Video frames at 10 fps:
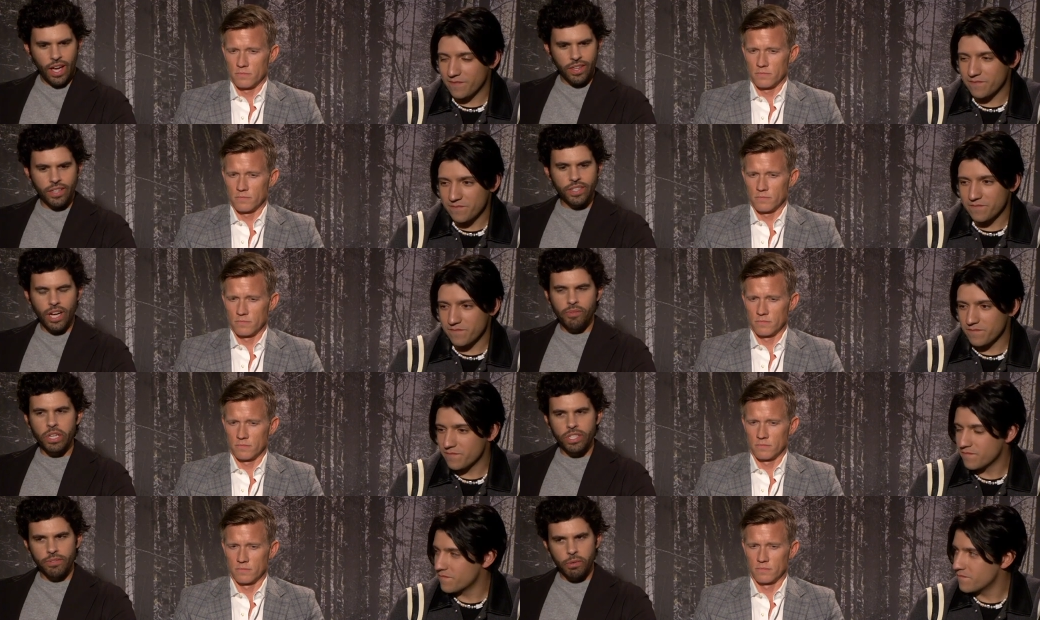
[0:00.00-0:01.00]
Speaker 1: think it's a
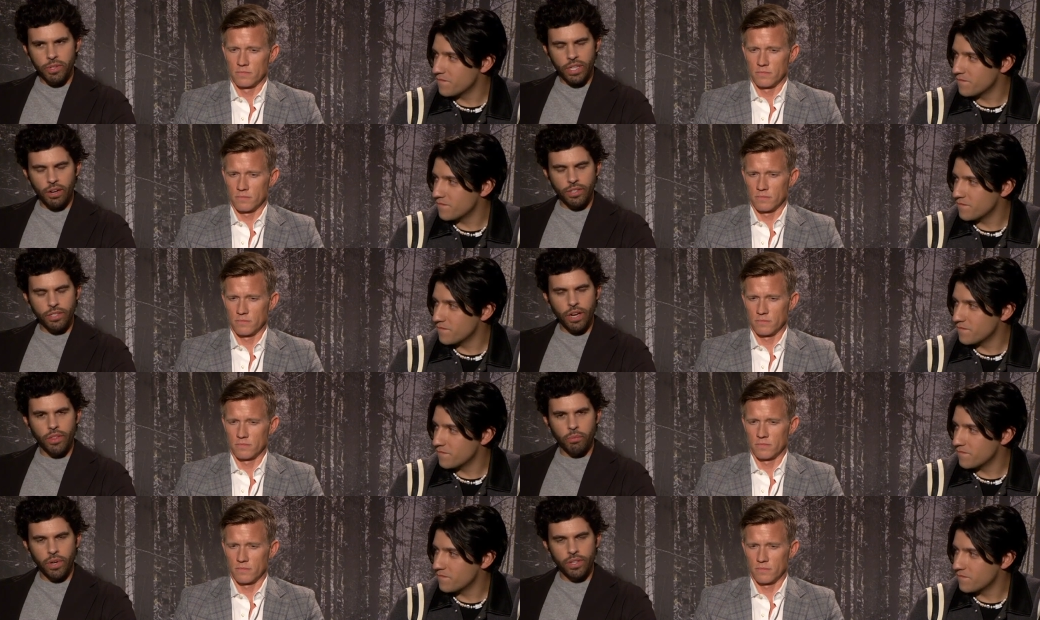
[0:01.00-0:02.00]
combination of both the character
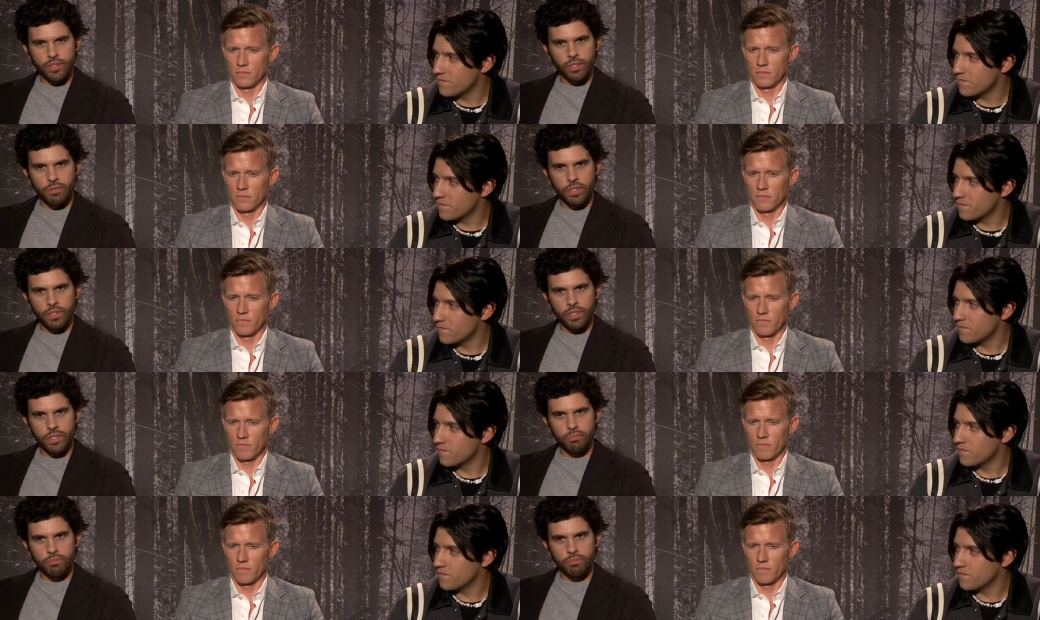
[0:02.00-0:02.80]
and the way that Sophie N'Elise